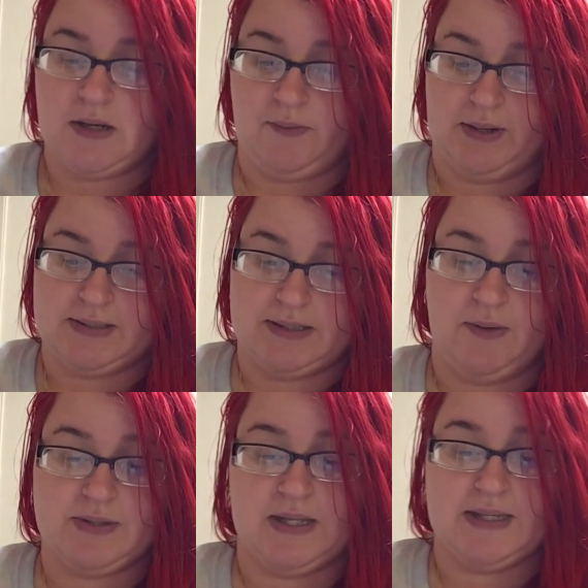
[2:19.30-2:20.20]
what is,
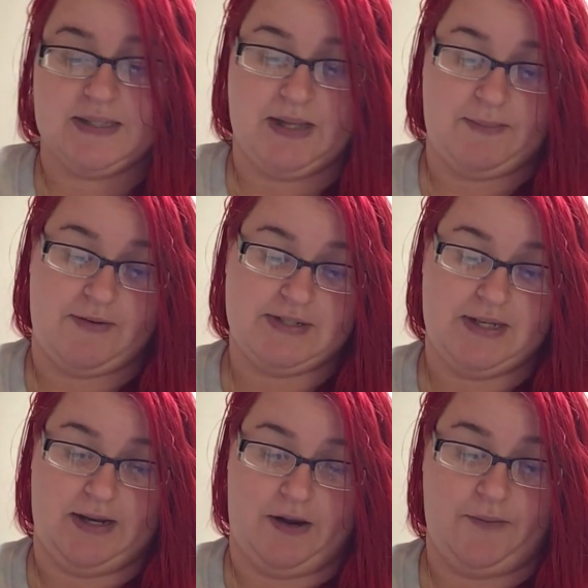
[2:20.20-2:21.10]
oh, so I still have my
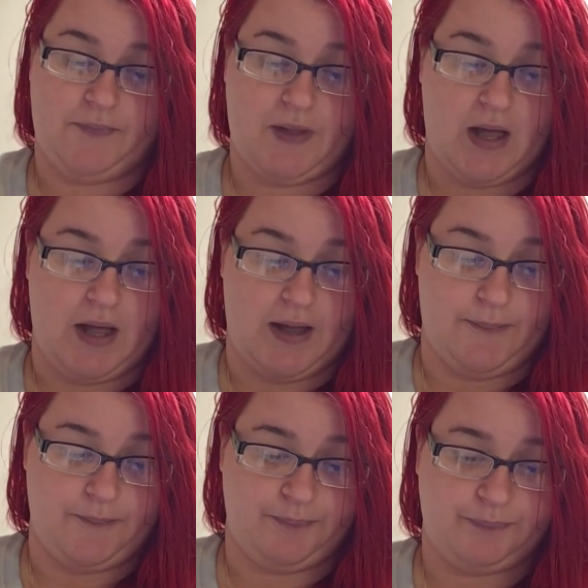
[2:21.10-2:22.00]
receipt in here.
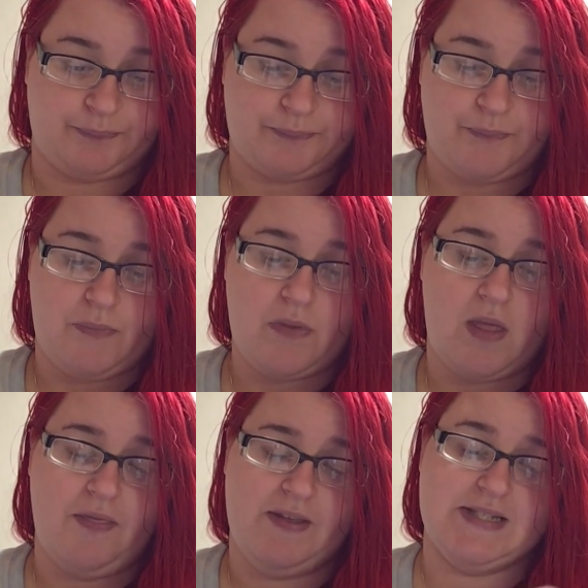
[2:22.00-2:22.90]
Um,
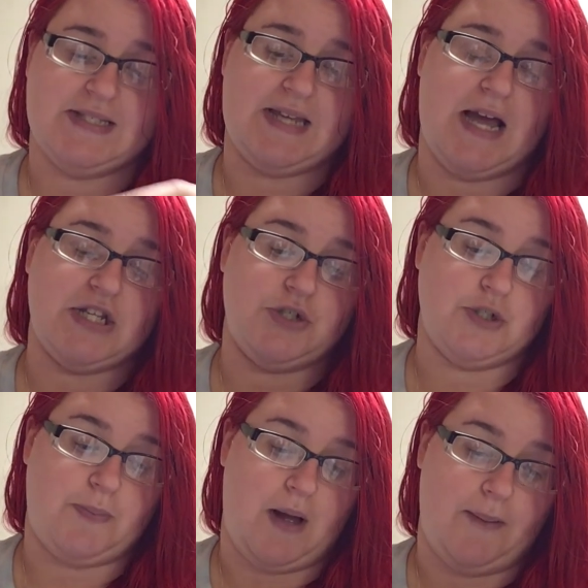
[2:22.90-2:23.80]
these
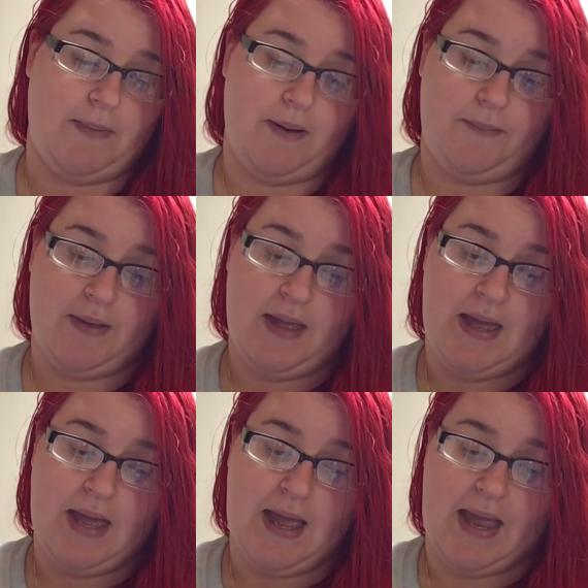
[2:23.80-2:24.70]
statues pop up
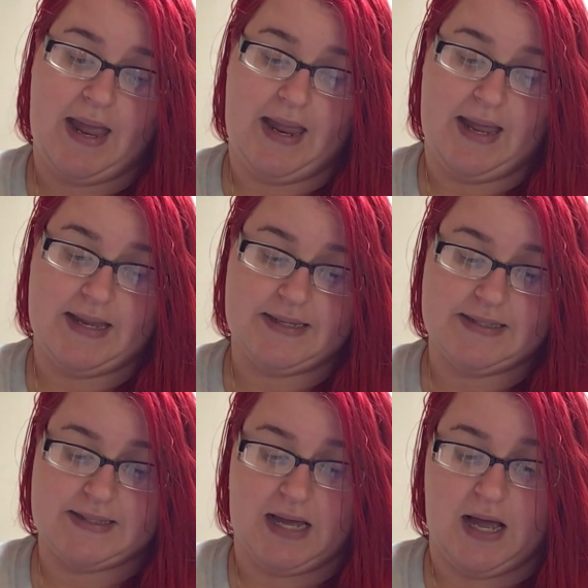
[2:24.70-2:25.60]

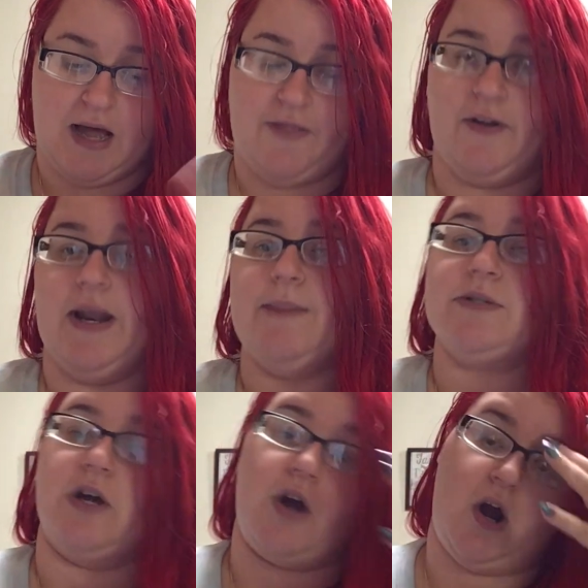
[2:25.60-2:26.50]
and uh, their
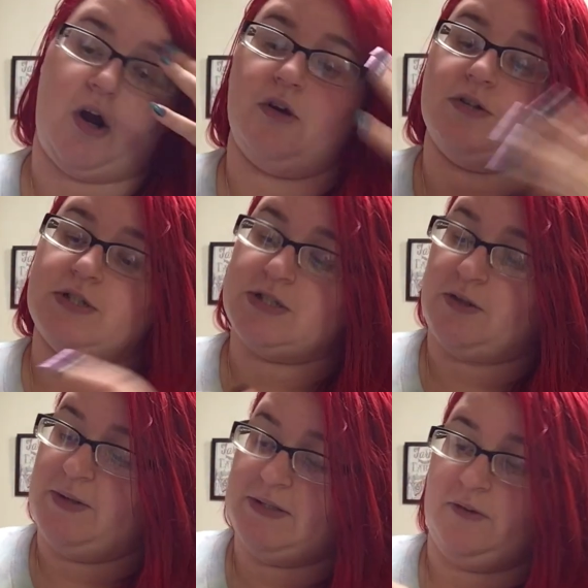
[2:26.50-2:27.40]
names are Carl's,
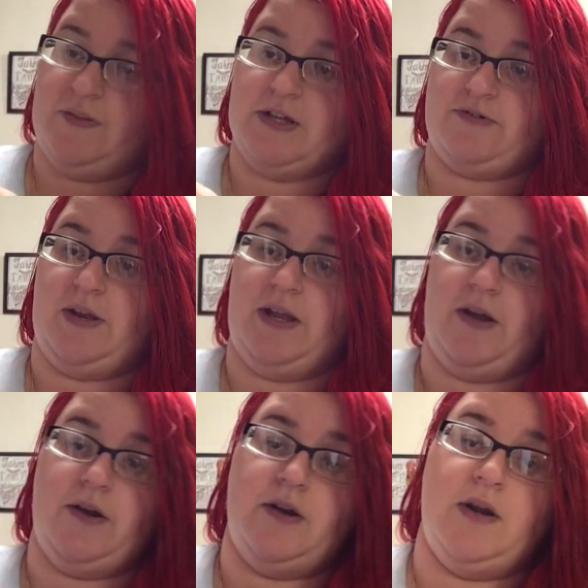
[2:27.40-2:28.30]
so these little things right
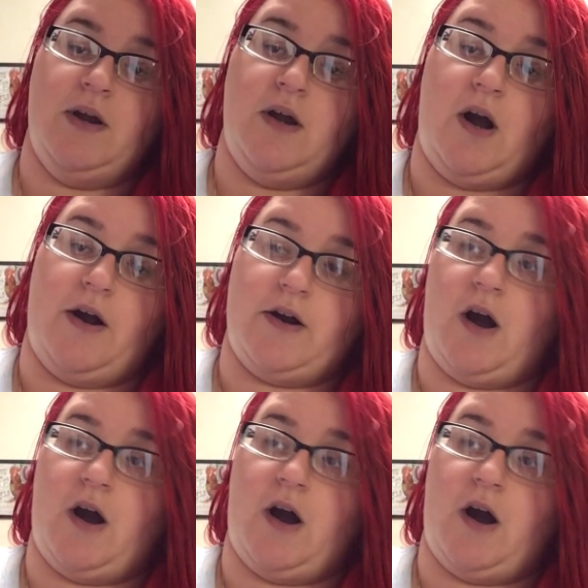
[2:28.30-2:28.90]
here are